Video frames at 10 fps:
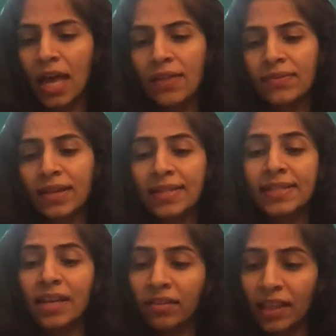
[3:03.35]
"There's
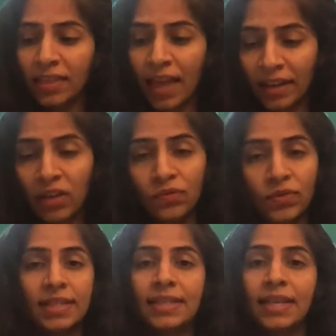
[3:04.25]
nothing that can
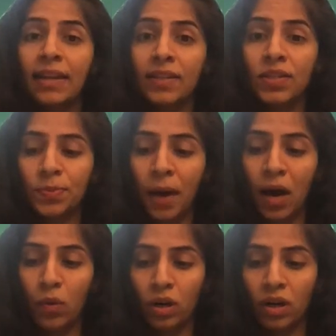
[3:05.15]
withstand its
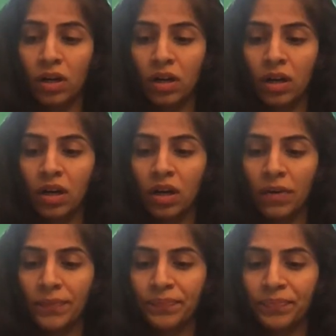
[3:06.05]
power.
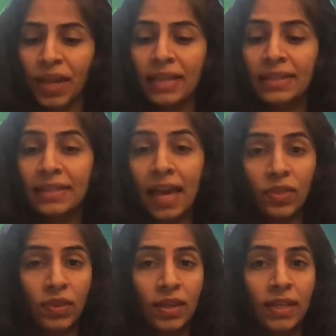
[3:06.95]
Death
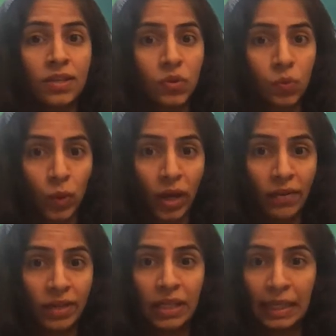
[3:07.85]
is
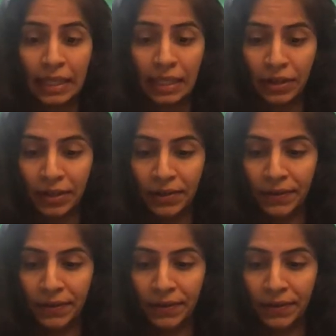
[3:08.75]
very near.